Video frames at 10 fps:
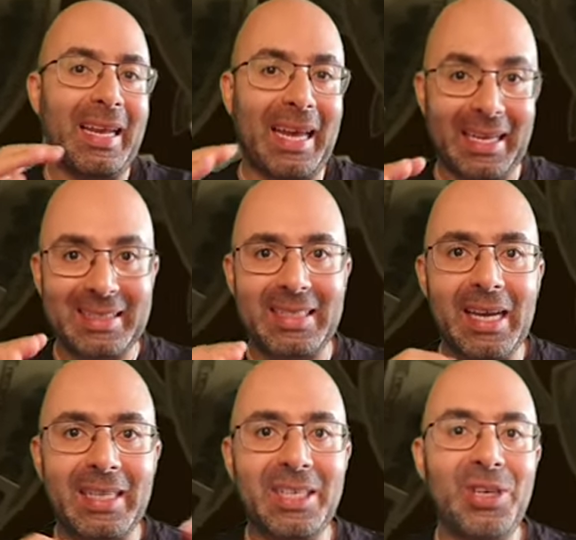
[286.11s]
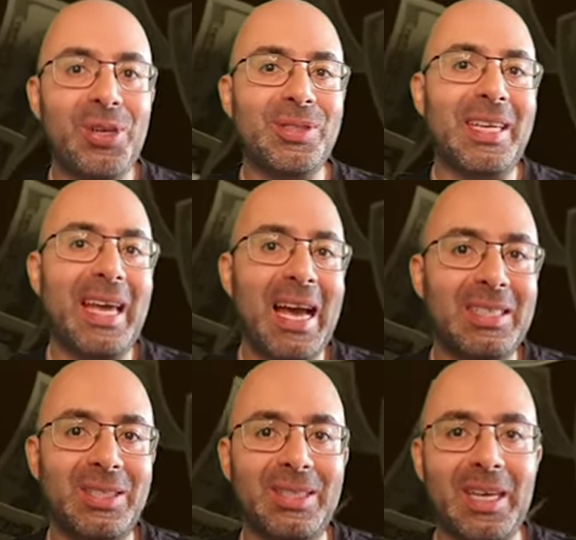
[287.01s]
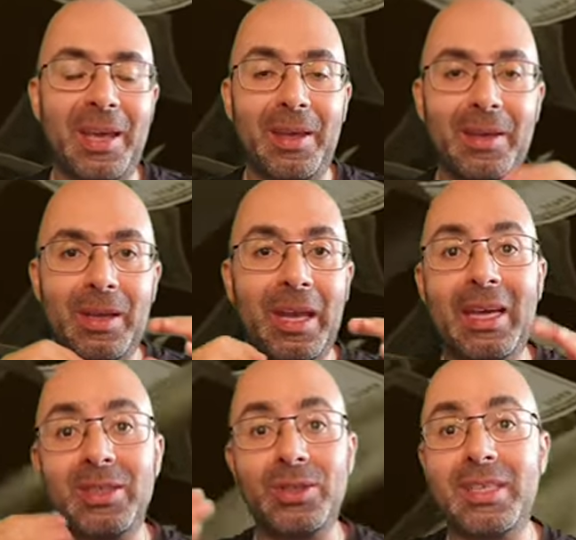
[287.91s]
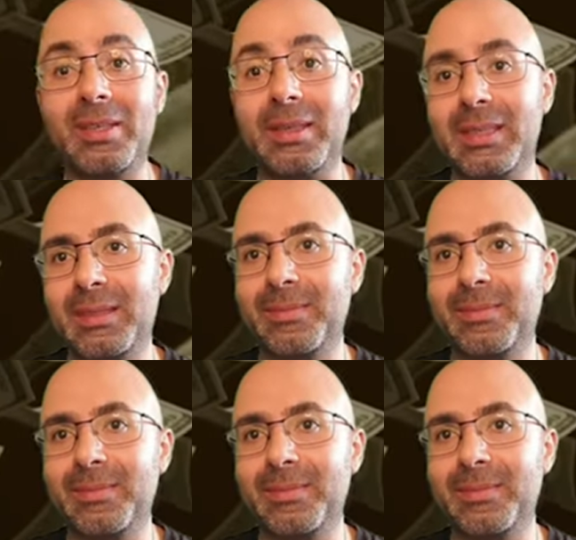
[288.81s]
exciting news he has to tell us.